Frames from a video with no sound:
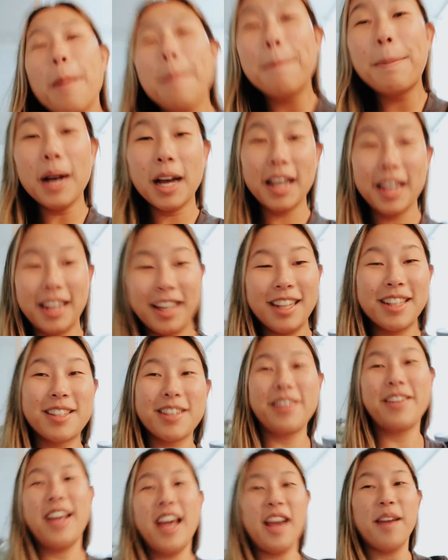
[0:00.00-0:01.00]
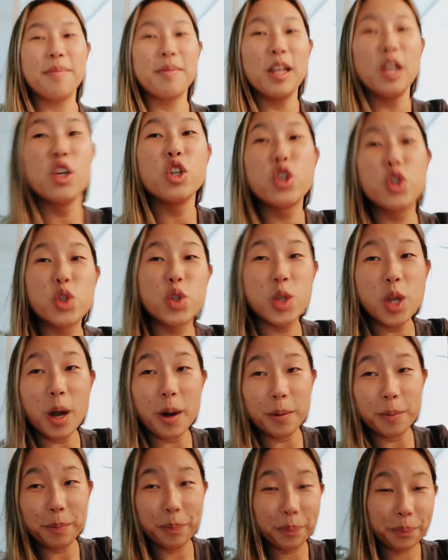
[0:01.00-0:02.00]
but it's okay.
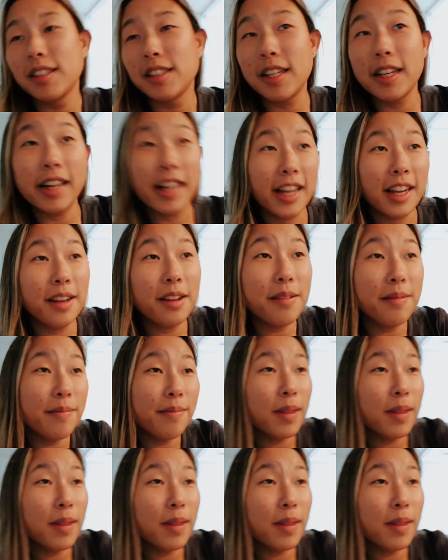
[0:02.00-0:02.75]
So today